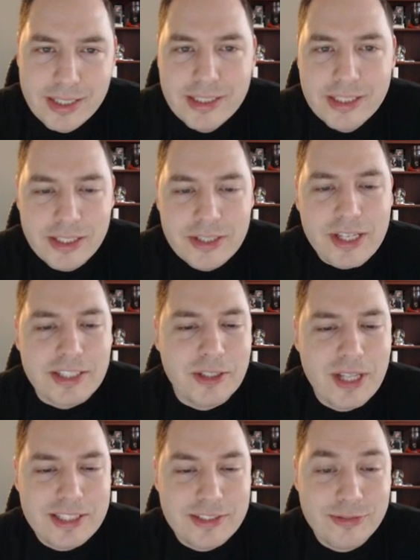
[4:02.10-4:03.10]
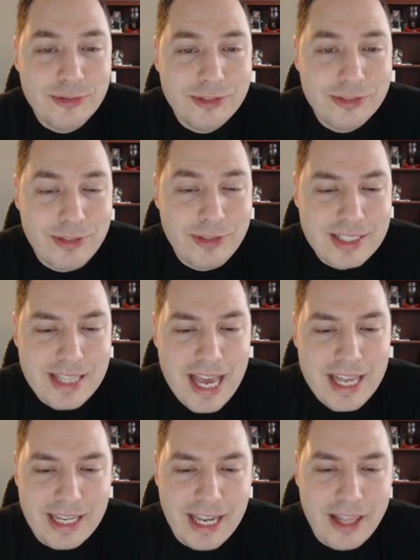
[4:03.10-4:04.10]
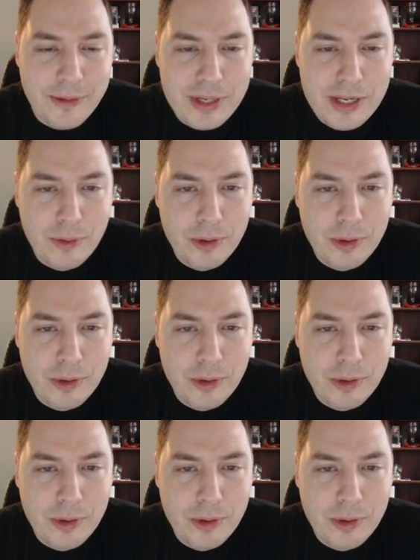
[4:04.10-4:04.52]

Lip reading: Okay, so let's fix that now that we know what